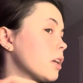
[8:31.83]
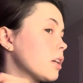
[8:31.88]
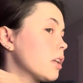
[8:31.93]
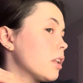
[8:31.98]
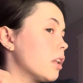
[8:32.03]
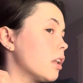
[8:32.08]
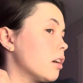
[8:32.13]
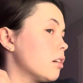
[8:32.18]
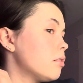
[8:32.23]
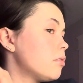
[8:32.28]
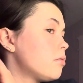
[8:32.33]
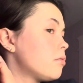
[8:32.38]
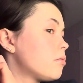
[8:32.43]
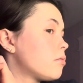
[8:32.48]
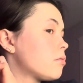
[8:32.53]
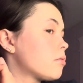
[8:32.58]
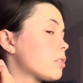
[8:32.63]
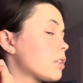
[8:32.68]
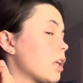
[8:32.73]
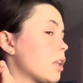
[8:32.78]
Hello.
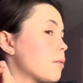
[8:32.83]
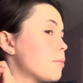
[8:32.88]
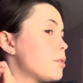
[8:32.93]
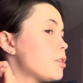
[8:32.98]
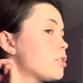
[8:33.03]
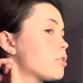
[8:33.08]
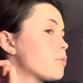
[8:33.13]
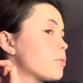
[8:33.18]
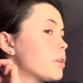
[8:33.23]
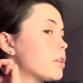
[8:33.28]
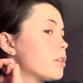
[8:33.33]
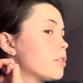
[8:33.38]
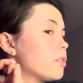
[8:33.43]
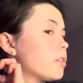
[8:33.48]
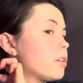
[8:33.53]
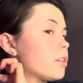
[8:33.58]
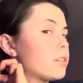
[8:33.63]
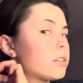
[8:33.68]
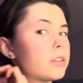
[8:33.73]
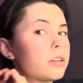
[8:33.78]
Okay, let me just redo
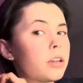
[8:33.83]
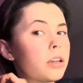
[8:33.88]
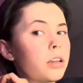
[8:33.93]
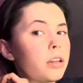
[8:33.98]
this.